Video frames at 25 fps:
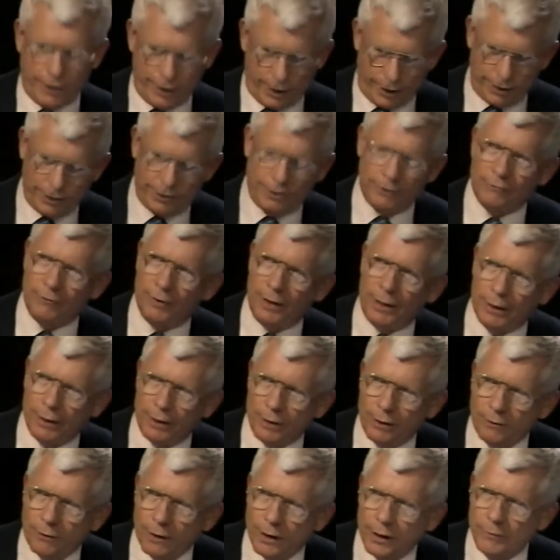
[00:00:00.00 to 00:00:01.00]
Connecticut
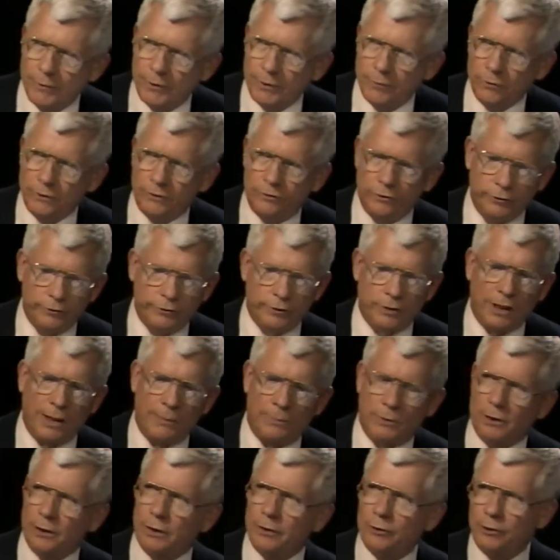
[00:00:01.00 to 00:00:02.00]
Valley graben, which is a
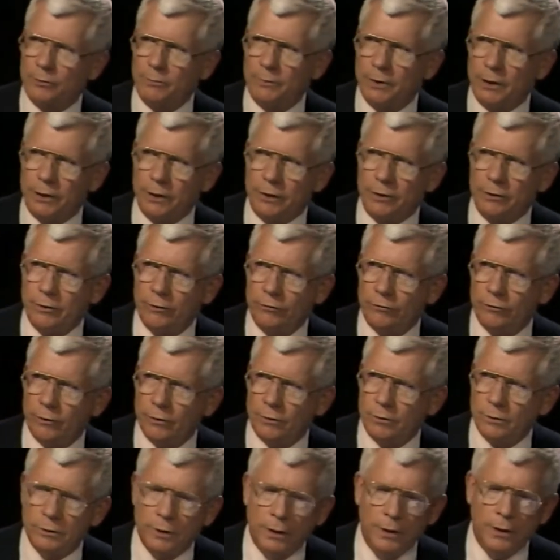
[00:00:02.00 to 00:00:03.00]
couple 100 million years
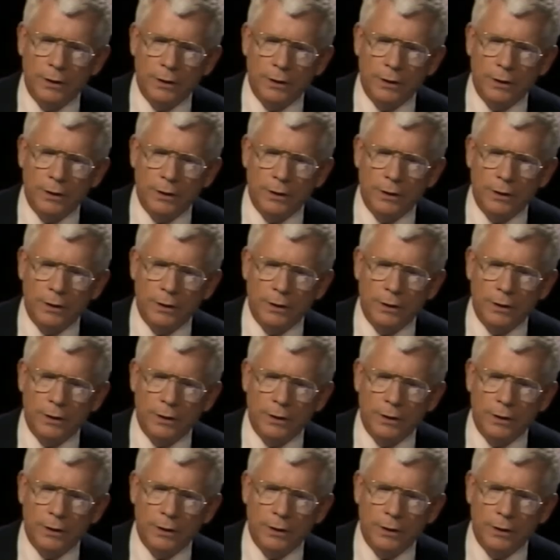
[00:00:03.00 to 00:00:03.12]
old,